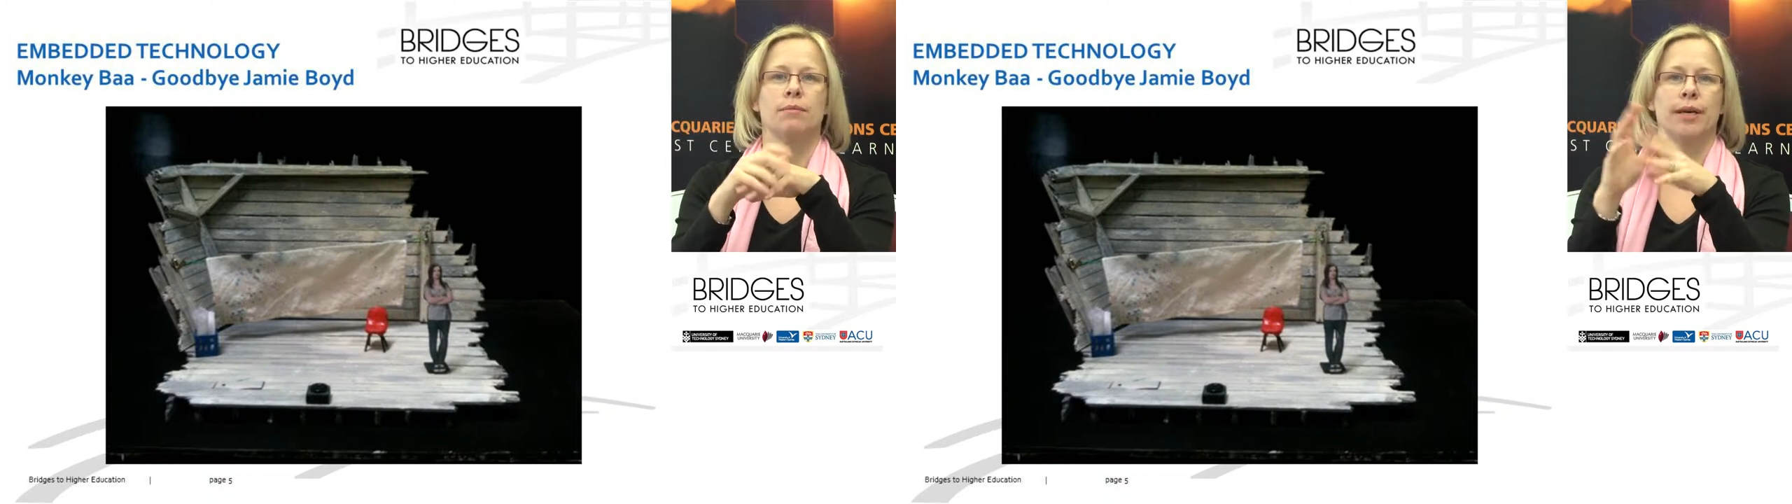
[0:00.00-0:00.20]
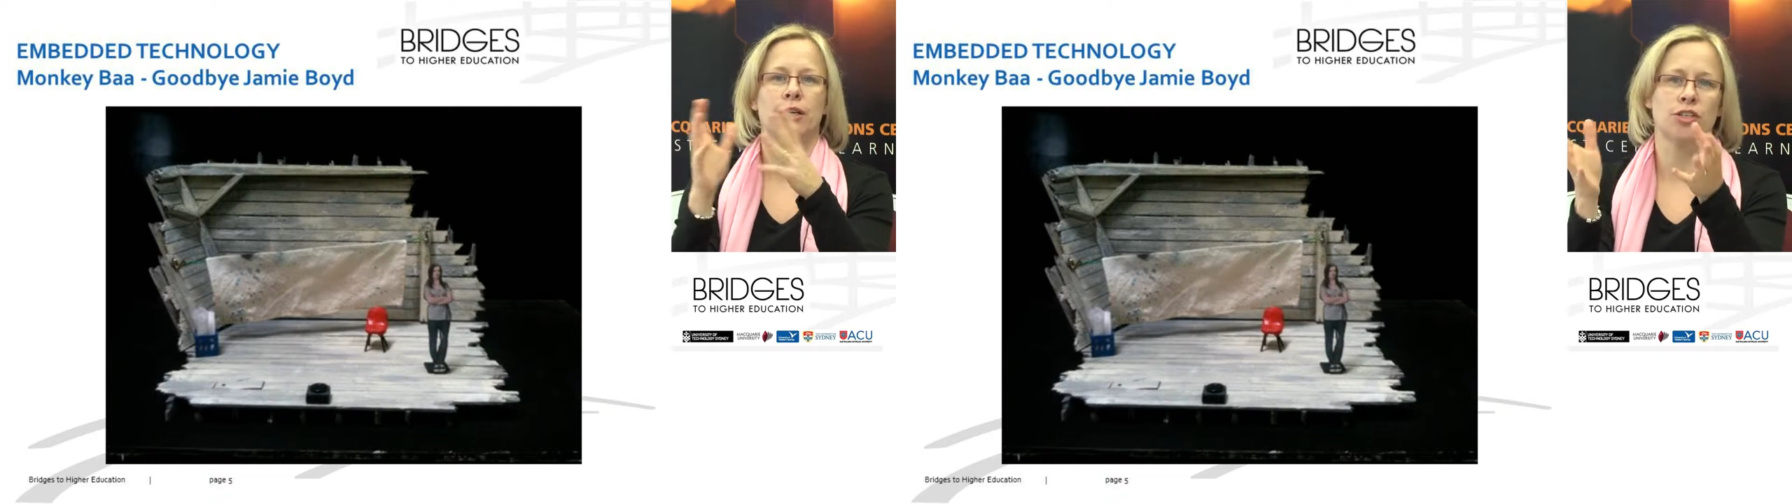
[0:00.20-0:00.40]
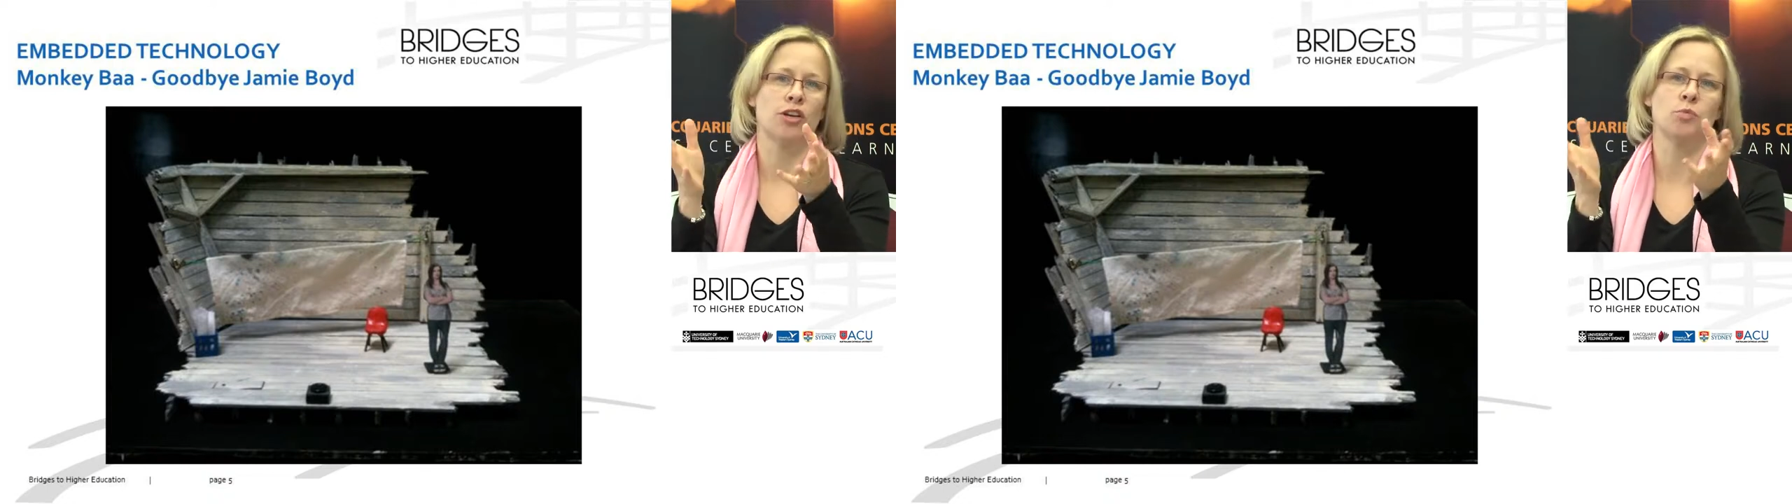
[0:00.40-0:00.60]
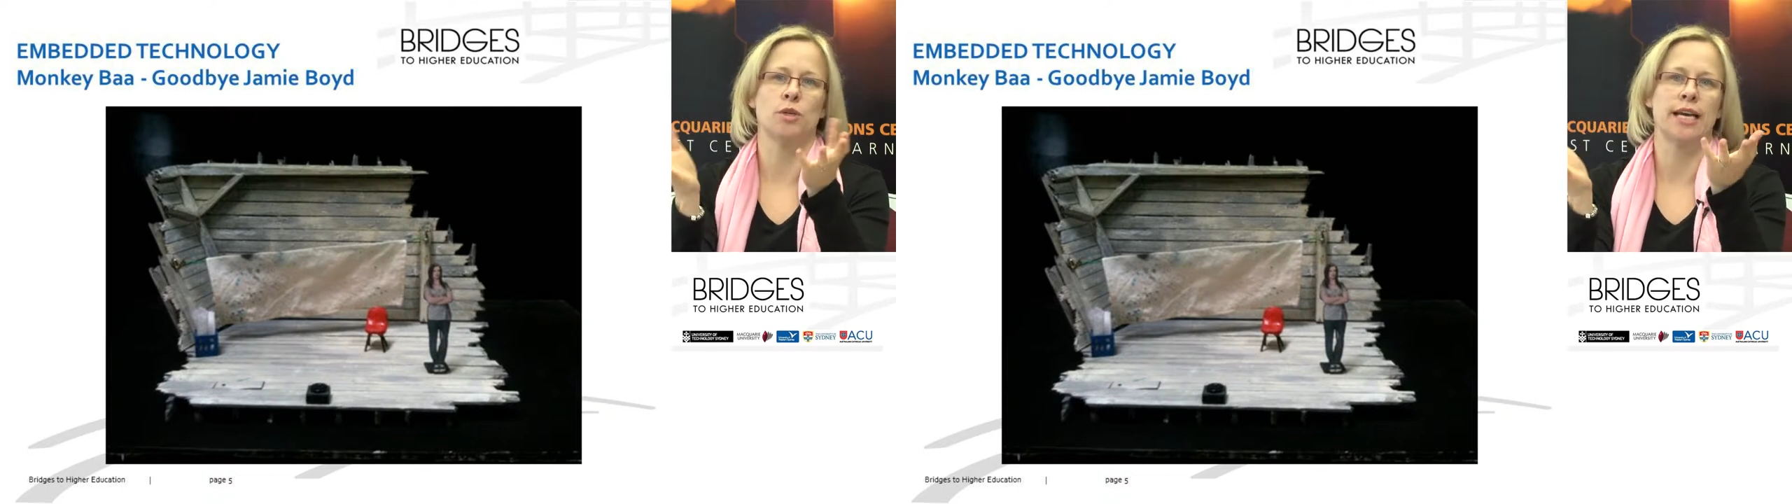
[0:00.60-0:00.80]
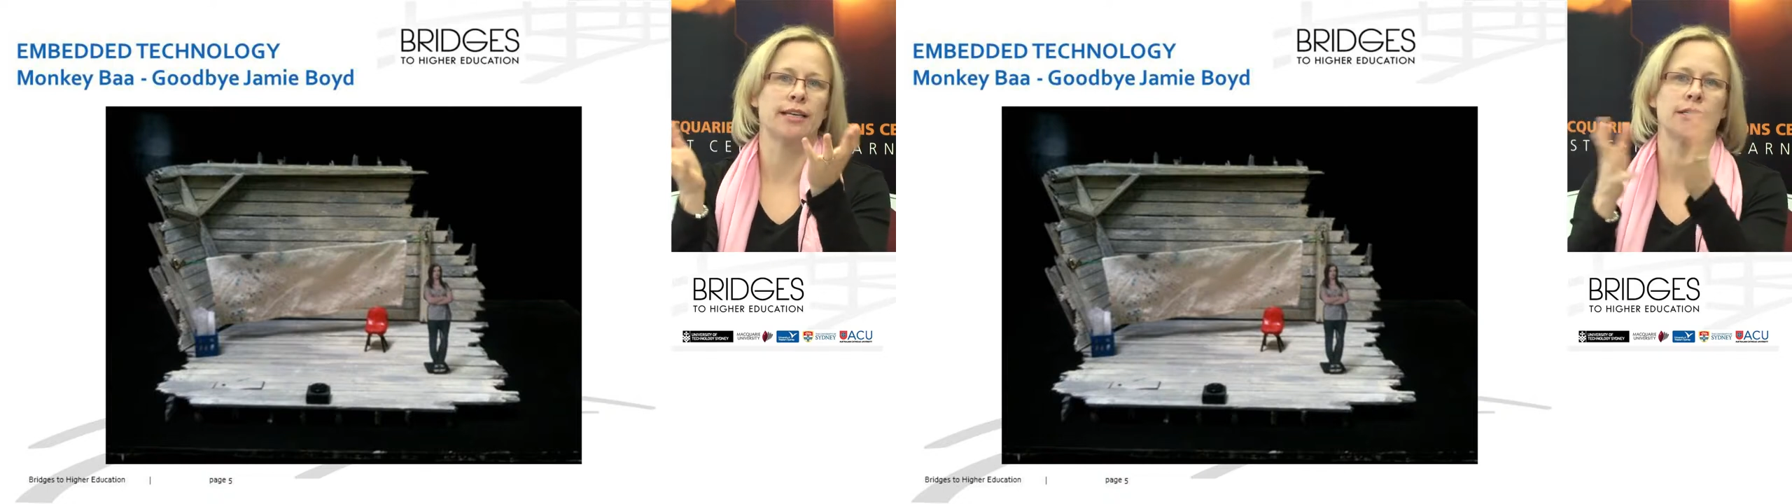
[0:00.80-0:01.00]
because those
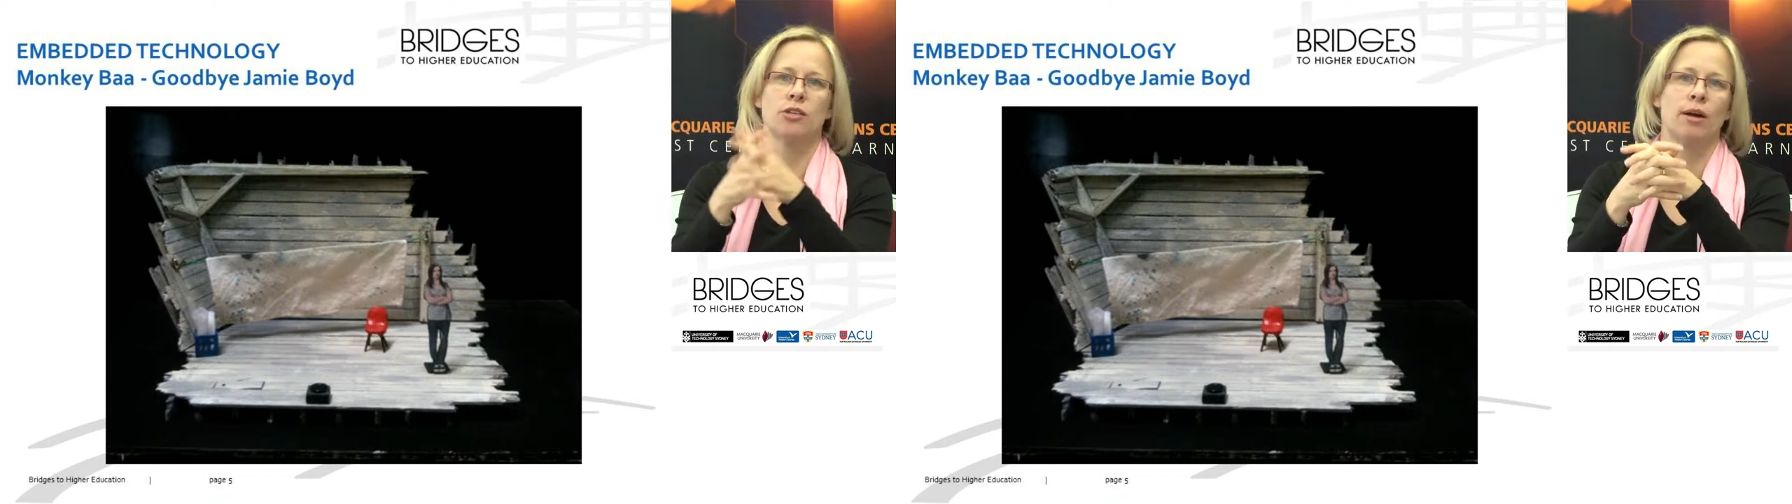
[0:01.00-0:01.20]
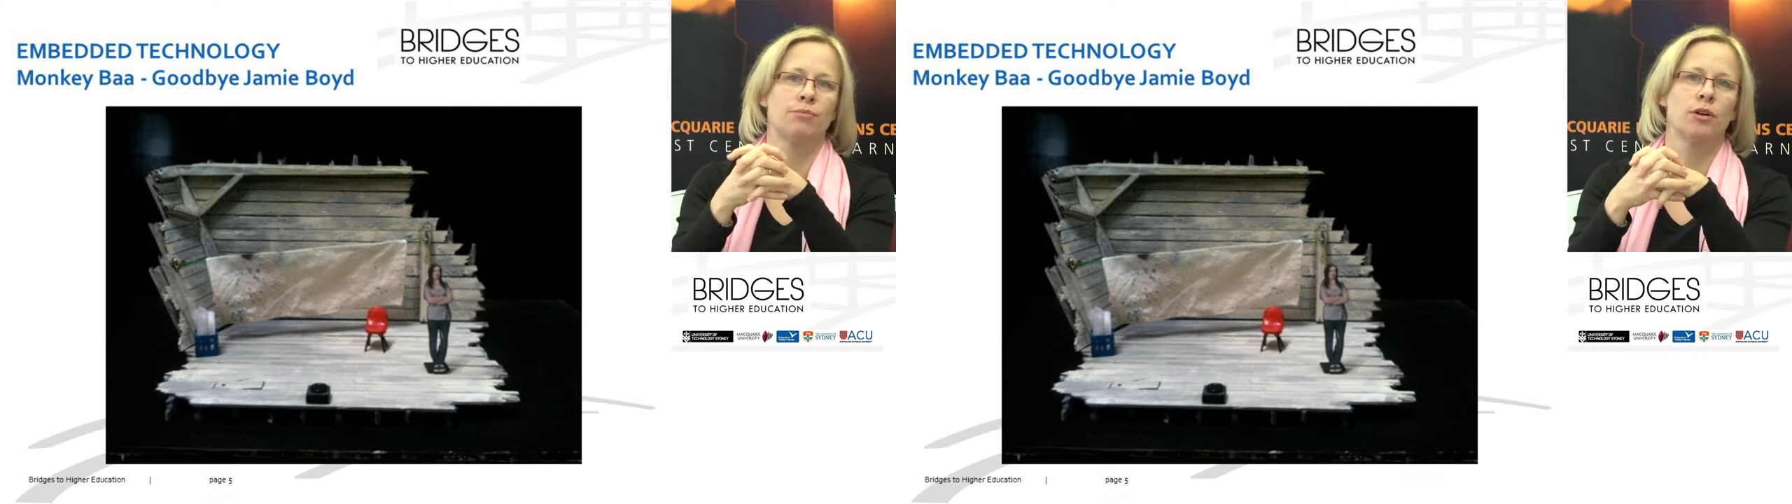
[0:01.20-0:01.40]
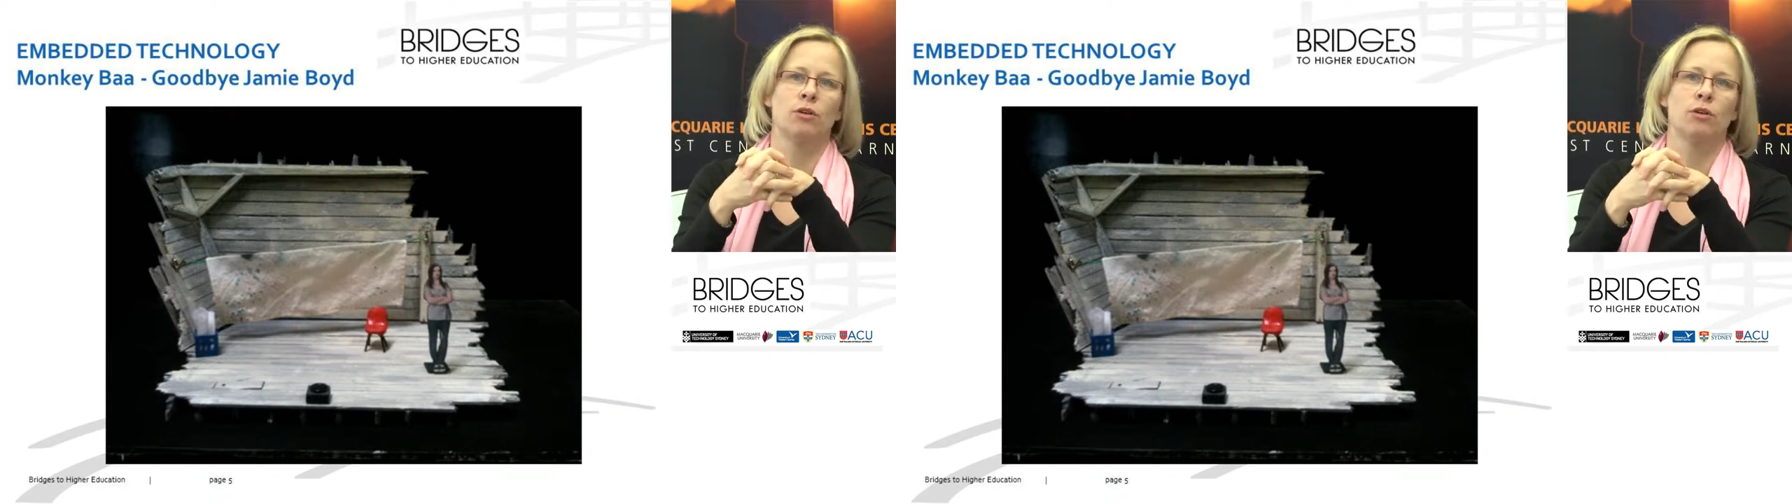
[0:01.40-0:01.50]
projectors are